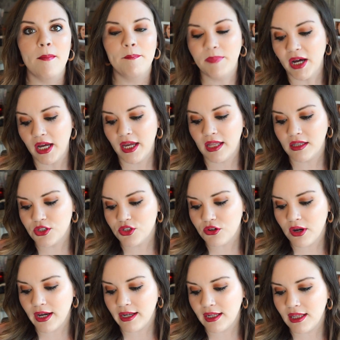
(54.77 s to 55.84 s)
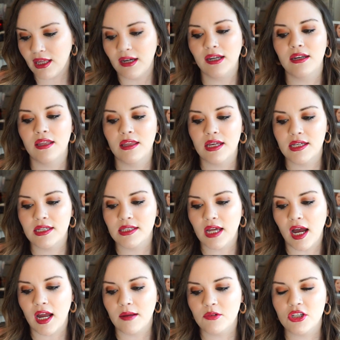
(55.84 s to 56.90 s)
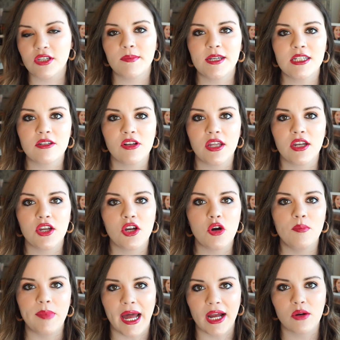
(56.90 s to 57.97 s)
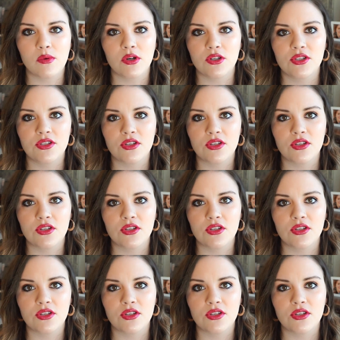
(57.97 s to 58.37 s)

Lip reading: But let's go ahead and get into this. I'm just basically gonna go backwards.